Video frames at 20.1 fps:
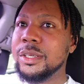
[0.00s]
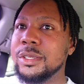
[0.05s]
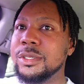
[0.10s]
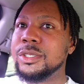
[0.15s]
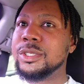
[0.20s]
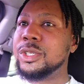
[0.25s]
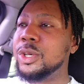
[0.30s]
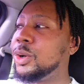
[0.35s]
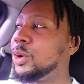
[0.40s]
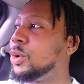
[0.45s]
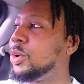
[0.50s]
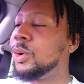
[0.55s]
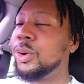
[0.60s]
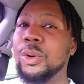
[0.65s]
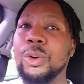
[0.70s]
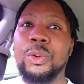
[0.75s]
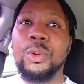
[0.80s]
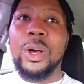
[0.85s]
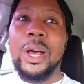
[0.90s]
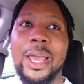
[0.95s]

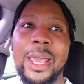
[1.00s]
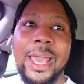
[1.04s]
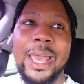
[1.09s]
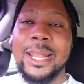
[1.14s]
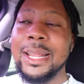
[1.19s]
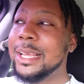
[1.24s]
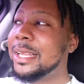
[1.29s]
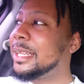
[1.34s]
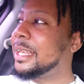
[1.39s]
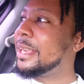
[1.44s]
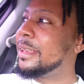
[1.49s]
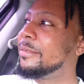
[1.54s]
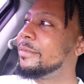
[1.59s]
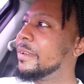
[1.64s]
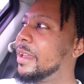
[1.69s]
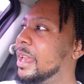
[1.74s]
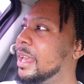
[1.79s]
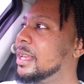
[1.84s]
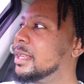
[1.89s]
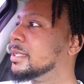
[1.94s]
So I ended the
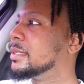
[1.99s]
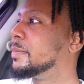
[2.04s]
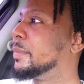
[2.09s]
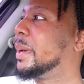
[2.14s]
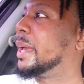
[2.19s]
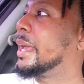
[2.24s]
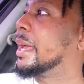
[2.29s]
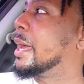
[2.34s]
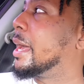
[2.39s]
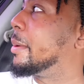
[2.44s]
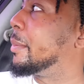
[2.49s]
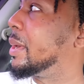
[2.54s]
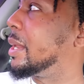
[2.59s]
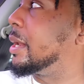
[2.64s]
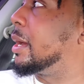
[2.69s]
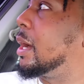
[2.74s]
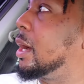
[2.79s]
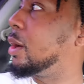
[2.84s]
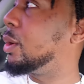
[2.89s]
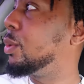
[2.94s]
event by coming
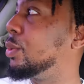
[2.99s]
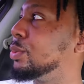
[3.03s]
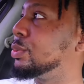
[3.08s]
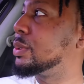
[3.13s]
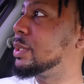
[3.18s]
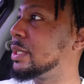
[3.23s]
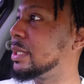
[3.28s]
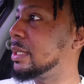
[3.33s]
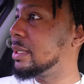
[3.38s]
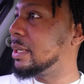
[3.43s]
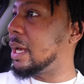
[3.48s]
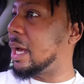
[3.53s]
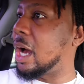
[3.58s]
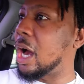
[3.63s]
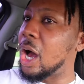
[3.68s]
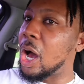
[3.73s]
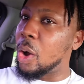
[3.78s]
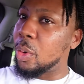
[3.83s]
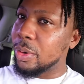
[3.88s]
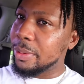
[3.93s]
out an
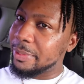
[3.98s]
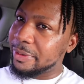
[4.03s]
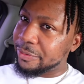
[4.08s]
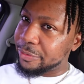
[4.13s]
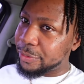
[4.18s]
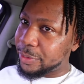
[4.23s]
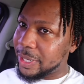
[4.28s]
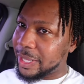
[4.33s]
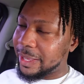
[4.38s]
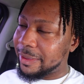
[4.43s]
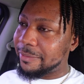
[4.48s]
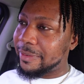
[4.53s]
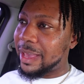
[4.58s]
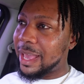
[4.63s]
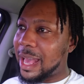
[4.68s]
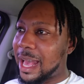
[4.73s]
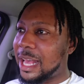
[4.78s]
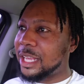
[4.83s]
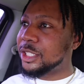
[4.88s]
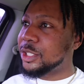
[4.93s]
hour before the
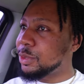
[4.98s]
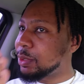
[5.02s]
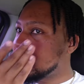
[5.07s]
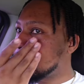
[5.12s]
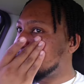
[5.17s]
event actually was